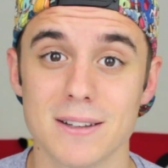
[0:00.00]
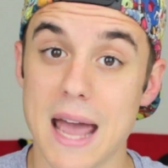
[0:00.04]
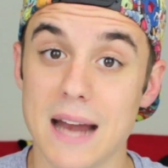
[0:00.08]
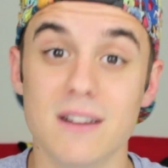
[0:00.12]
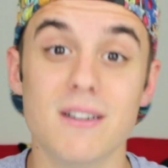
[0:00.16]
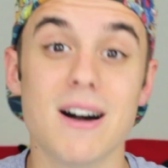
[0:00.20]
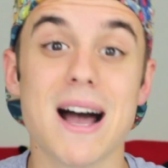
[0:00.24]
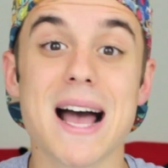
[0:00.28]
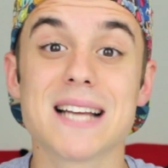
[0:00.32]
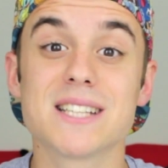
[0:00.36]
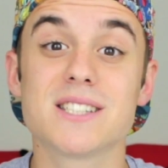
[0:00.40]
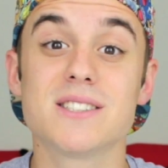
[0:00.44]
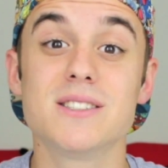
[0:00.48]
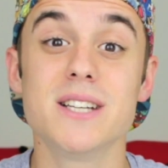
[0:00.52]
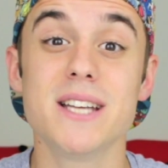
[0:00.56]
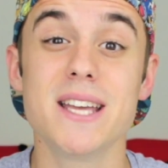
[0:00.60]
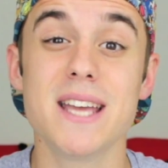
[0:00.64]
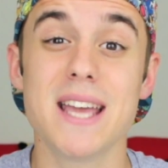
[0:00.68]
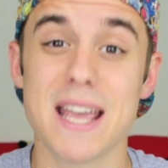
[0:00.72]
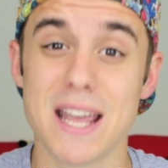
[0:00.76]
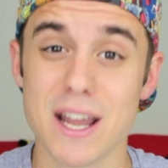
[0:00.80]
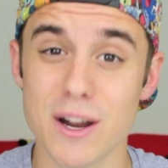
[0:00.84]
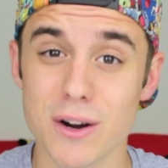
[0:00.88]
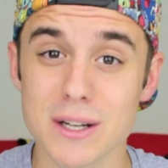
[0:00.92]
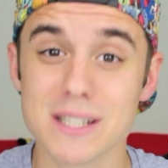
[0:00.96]
And lastly,
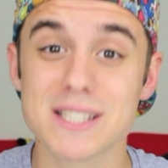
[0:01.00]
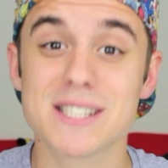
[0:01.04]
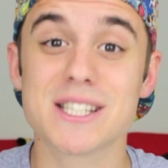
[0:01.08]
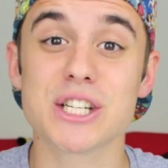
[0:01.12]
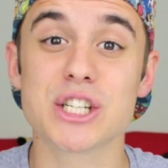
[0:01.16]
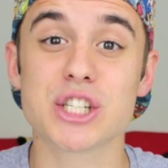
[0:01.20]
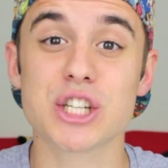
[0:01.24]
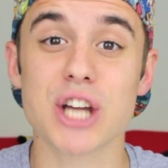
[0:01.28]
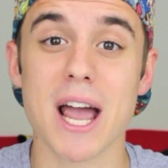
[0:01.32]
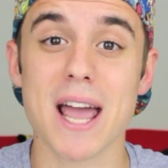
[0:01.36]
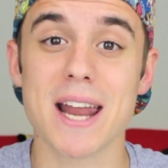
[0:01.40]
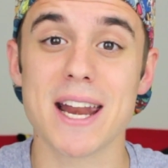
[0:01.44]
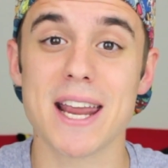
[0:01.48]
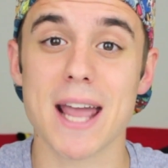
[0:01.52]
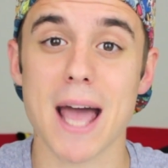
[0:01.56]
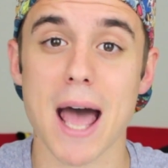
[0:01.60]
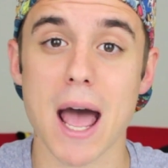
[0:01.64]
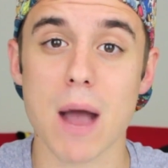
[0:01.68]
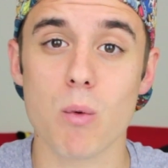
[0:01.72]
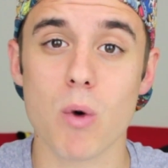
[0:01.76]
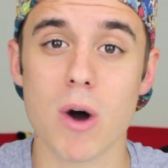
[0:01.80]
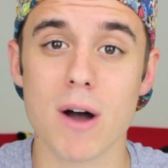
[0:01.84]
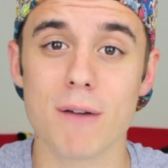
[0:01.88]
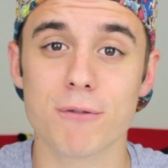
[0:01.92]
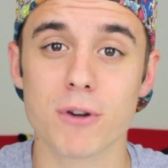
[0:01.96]
here's the shiny
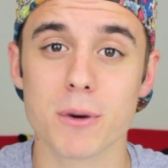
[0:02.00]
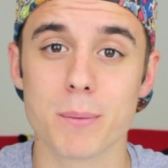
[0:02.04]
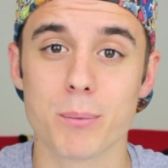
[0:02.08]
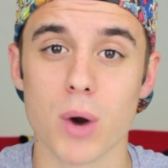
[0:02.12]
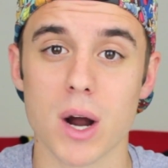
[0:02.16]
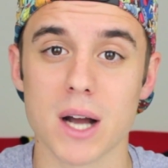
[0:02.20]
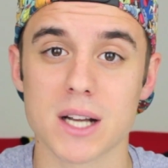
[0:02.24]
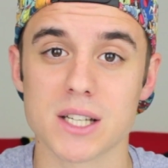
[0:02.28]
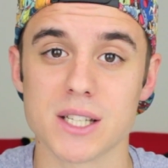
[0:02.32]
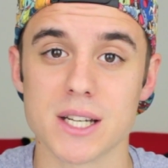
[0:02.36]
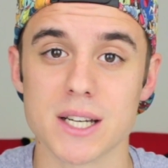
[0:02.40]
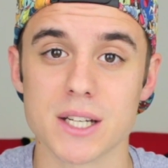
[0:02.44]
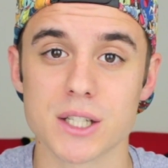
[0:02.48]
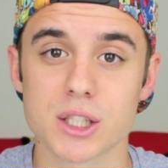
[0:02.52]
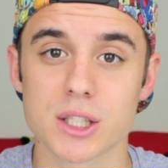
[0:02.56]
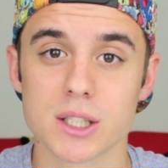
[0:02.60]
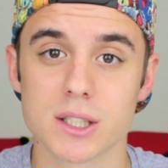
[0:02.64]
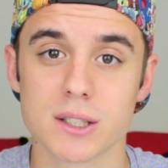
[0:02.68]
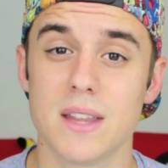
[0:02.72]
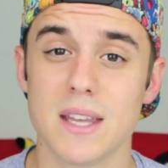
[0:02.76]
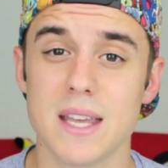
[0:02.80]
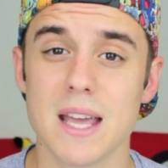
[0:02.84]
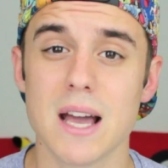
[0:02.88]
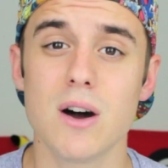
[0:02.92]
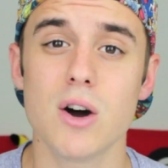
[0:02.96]
I want for Bruxish.
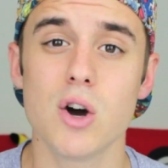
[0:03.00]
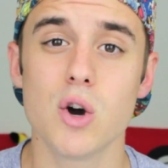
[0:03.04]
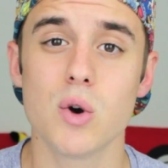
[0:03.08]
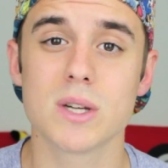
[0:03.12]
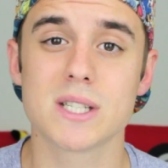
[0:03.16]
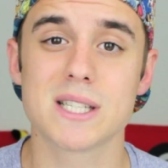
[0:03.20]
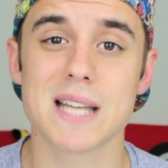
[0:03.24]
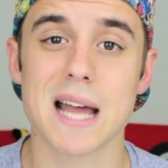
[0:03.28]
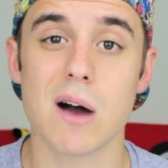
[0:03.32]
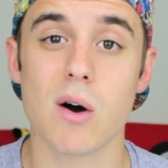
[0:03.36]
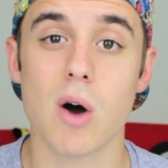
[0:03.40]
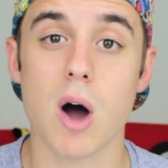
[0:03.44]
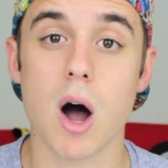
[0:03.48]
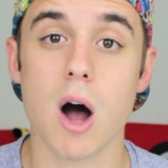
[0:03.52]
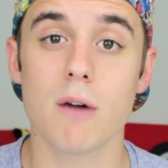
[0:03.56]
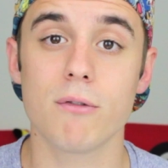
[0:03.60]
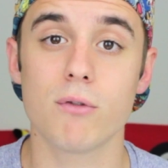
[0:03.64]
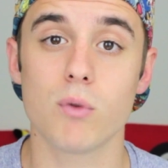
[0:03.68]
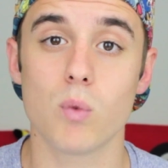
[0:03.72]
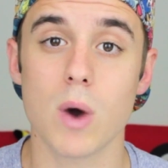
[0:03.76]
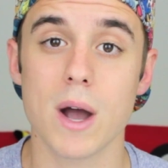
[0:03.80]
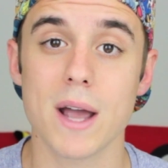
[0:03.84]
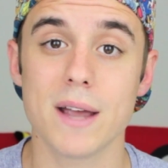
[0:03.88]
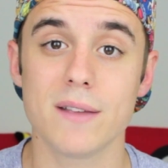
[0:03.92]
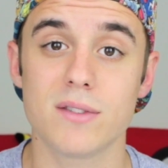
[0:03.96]
The yellow is now
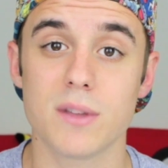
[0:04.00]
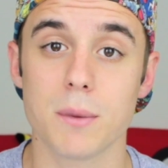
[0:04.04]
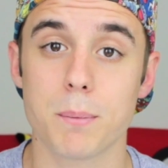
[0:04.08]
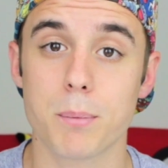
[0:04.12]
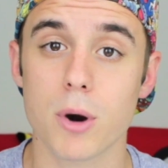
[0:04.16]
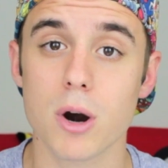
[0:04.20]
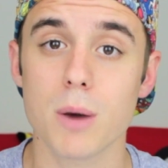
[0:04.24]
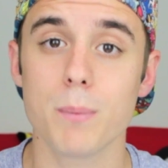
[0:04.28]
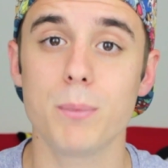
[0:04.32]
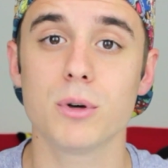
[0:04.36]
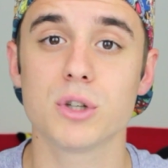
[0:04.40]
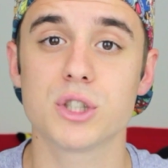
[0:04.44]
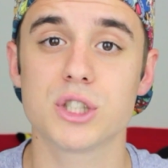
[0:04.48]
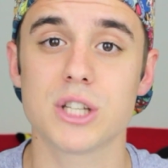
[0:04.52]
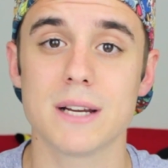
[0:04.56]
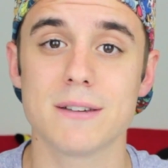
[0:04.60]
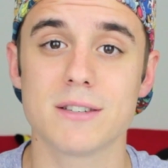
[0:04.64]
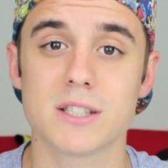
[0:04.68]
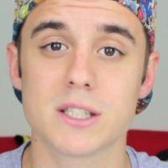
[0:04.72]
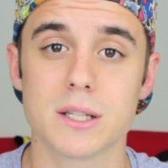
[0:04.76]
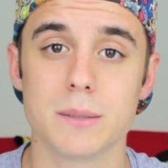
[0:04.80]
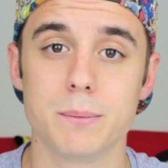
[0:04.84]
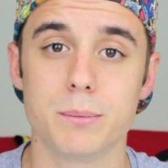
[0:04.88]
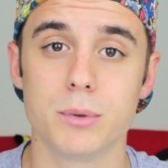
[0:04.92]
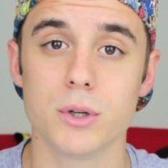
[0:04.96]
off-white, the purple
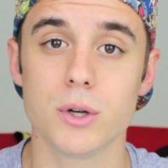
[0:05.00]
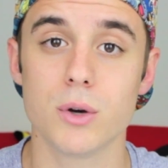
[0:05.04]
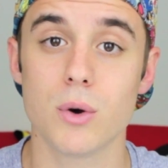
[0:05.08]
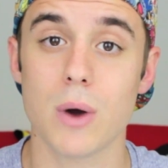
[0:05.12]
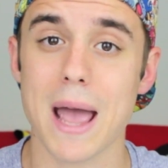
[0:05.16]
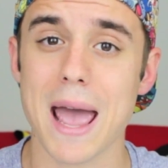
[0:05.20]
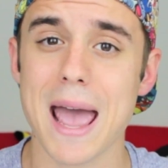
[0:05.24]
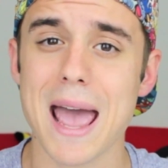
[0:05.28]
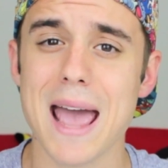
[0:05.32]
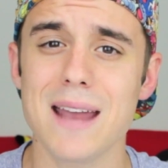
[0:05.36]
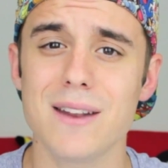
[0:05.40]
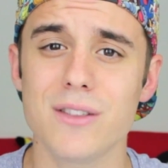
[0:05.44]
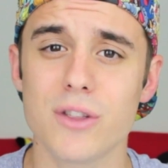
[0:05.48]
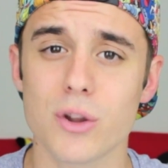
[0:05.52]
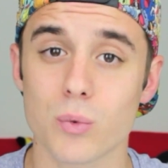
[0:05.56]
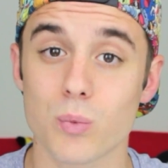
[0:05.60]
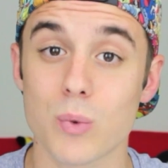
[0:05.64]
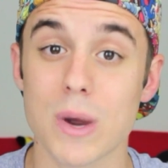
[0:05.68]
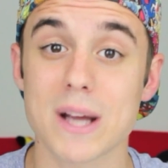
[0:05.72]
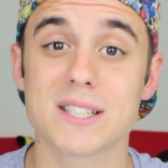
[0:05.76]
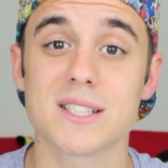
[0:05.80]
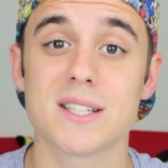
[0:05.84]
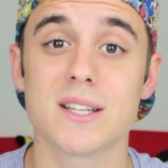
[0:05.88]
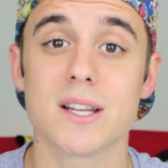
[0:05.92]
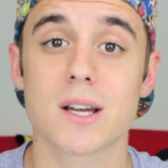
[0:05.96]
shifts to blue, and the
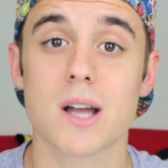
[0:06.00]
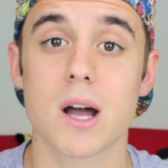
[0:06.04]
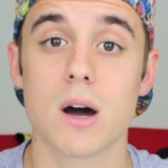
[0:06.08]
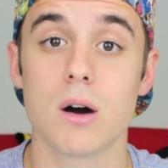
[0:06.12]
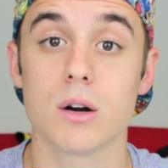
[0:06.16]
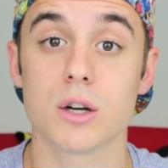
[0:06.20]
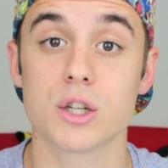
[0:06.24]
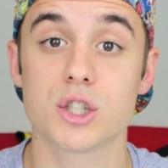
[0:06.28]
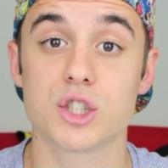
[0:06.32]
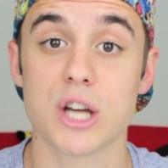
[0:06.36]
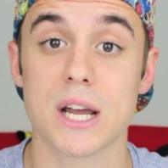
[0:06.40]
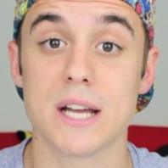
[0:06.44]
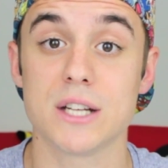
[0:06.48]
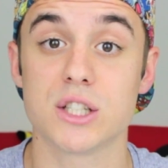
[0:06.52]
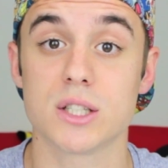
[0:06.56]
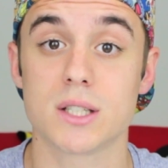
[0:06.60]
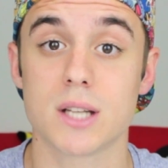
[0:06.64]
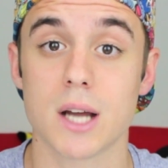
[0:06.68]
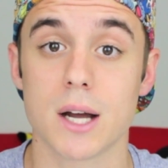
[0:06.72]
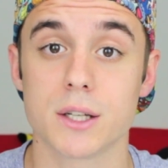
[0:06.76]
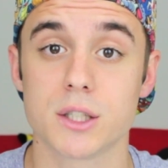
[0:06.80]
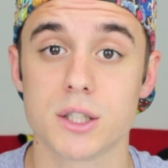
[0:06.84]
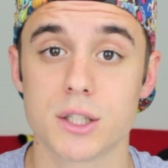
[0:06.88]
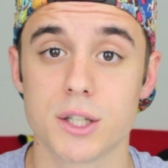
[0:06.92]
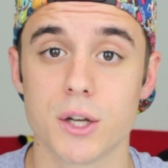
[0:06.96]
rest of the colors change a
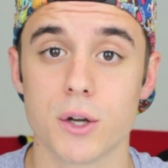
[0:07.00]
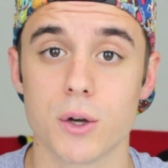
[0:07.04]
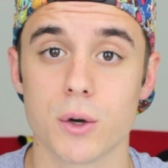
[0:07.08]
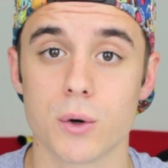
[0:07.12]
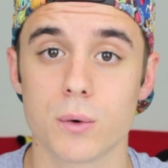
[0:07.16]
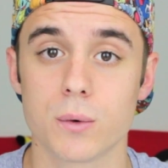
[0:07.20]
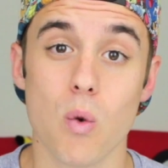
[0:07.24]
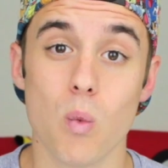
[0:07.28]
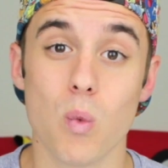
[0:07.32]
touch too.